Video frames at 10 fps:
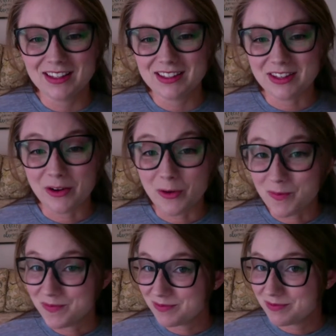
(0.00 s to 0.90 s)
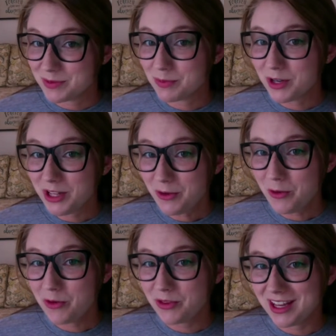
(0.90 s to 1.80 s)
So some pretty cool
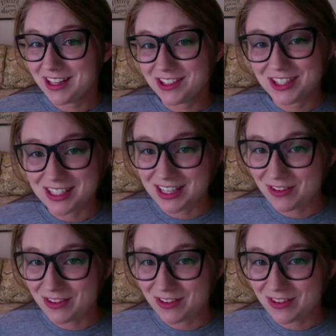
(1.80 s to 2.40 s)
things just to give you